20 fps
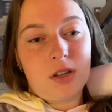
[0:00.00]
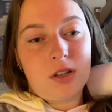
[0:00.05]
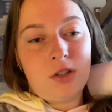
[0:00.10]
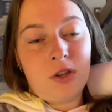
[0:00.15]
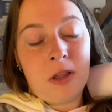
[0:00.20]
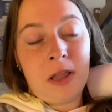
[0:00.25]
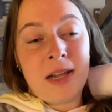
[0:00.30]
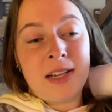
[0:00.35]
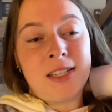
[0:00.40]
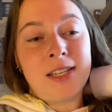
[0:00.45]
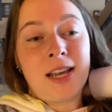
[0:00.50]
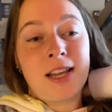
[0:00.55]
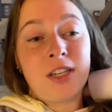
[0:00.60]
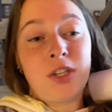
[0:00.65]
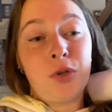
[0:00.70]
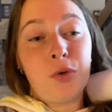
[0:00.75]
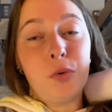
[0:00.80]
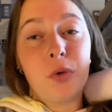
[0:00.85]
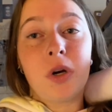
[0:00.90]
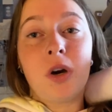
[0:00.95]
So that's at
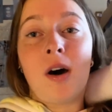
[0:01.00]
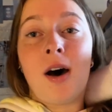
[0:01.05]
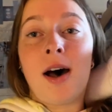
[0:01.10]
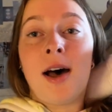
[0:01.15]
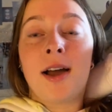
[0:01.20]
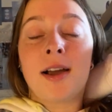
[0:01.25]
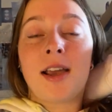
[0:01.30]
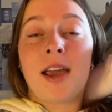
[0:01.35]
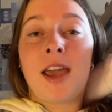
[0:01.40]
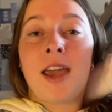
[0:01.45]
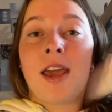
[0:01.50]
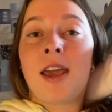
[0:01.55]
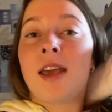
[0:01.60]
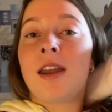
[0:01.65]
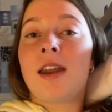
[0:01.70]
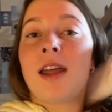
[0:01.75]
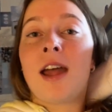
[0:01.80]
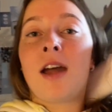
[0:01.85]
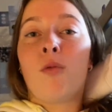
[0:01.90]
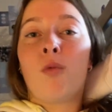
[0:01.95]
2:00,
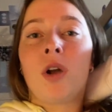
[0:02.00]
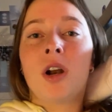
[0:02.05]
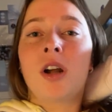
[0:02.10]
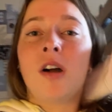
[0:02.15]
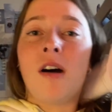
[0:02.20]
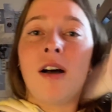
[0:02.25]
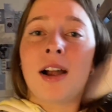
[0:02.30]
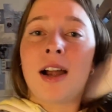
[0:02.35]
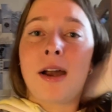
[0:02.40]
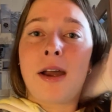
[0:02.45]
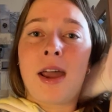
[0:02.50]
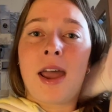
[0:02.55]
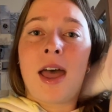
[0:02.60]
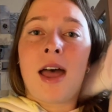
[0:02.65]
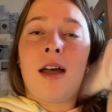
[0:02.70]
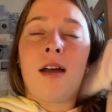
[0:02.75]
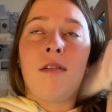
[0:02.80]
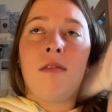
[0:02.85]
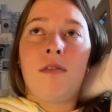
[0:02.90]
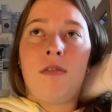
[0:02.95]
and at 1:00 I
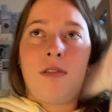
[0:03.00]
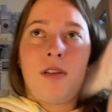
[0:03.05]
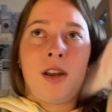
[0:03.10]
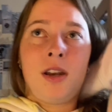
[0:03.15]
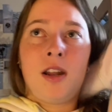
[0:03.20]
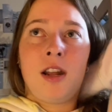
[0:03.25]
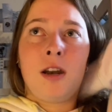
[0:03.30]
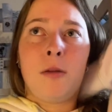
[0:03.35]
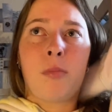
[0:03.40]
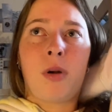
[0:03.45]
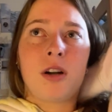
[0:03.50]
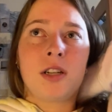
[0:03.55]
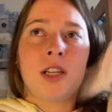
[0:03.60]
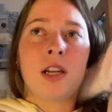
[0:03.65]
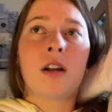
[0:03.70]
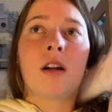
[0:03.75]
have an in-person